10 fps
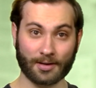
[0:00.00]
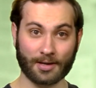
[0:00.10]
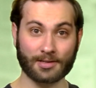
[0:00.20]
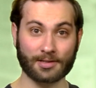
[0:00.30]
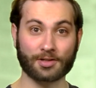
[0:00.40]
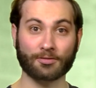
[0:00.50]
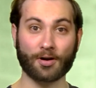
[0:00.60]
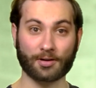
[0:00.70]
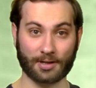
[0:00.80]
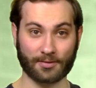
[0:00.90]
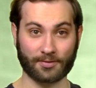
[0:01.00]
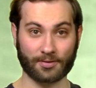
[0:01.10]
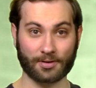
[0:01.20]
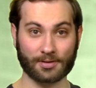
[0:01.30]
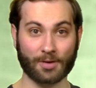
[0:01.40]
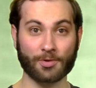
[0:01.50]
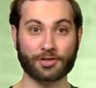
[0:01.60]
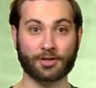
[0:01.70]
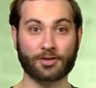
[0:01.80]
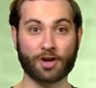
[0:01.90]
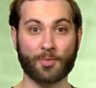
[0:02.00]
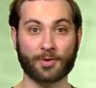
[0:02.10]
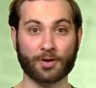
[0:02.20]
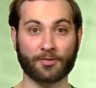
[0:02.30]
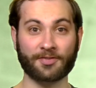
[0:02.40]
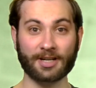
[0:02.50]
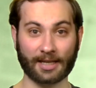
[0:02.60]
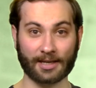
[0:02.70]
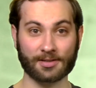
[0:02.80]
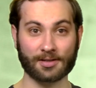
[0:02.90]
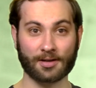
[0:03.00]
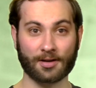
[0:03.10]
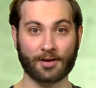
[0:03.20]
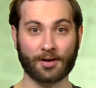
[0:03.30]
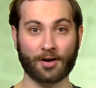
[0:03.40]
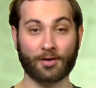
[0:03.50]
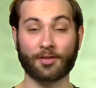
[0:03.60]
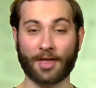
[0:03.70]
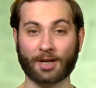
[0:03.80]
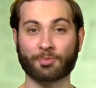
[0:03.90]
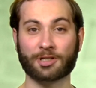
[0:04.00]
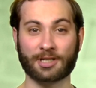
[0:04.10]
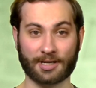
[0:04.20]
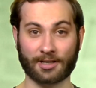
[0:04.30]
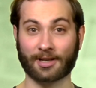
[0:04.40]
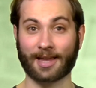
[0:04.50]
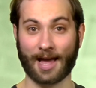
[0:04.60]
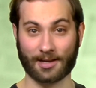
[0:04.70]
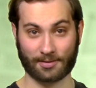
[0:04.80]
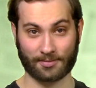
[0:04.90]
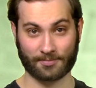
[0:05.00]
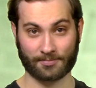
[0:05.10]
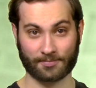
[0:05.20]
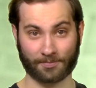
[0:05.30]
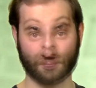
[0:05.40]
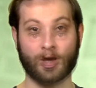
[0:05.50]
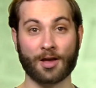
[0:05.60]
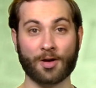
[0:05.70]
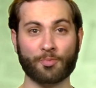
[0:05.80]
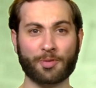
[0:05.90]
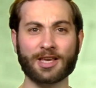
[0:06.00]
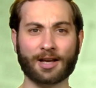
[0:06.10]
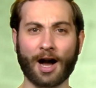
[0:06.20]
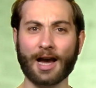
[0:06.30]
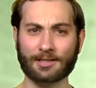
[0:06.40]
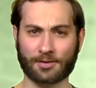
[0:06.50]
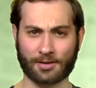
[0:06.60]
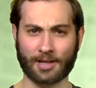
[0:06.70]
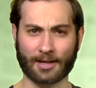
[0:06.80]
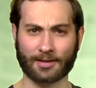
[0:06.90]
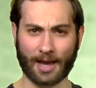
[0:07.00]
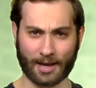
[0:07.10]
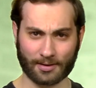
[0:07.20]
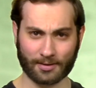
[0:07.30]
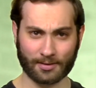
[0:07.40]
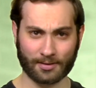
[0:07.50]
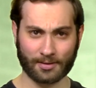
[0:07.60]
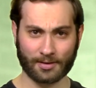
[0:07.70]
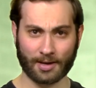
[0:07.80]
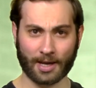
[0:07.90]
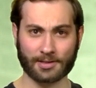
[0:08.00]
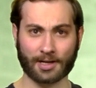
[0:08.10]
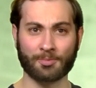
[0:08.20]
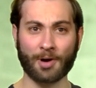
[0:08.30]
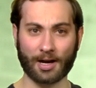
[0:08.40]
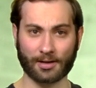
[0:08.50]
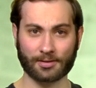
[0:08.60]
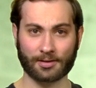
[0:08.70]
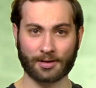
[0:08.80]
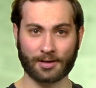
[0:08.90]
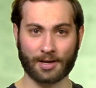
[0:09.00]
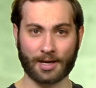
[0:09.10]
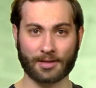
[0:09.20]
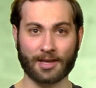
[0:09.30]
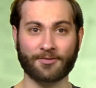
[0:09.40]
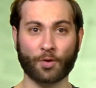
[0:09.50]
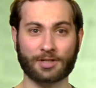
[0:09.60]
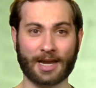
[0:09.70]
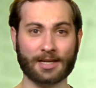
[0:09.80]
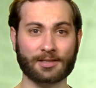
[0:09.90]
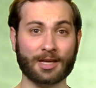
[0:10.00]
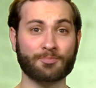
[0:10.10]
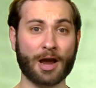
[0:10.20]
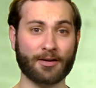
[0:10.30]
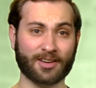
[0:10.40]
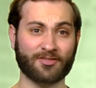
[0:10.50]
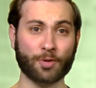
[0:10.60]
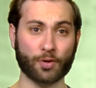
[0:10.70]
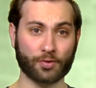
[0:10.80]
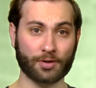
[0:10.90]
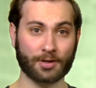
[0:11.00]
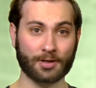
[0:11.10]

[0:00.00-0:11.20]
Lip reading: is interrogative, as I wish to determine your feelings on that particular cat. Be kind to that cat is a command, and therefore takes the imperative mood.